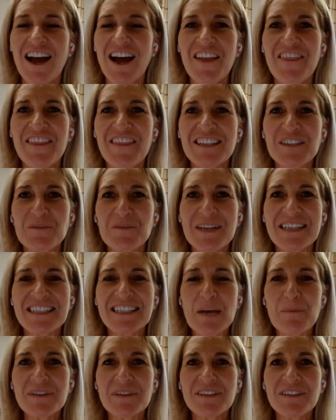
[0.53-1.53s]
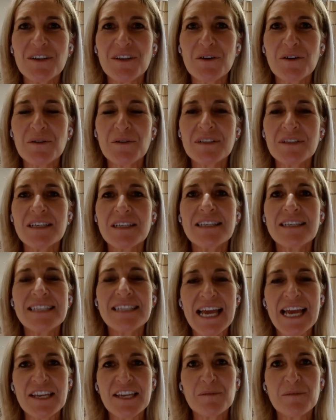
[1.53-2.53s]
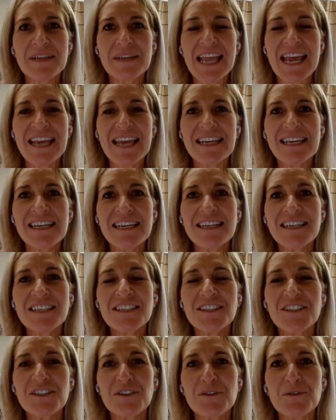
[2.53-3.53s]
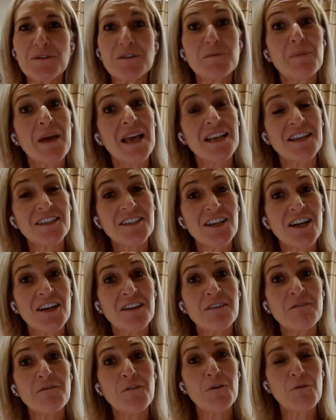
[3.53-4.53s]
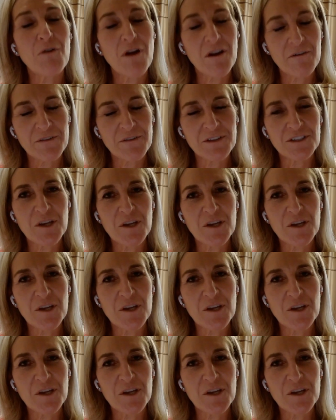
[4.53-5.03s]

On this week's episode, Daniel McKenna sues Peloton for wrongful